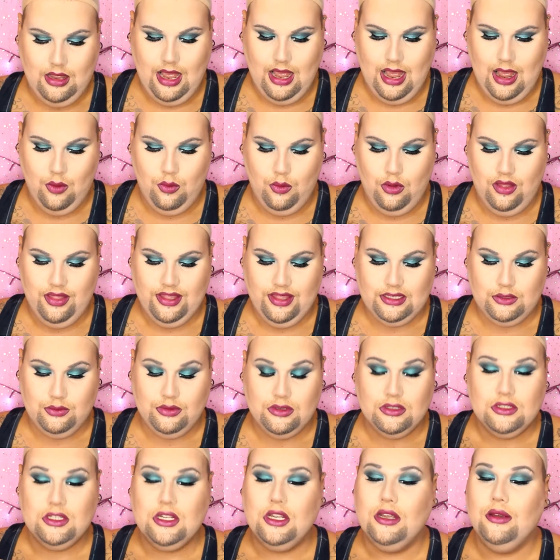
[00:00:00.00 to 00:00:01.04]
And what this
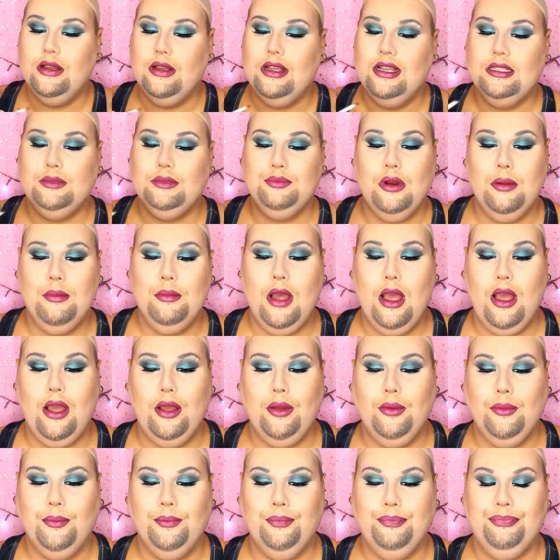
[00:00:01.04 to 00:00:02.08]
will do is promote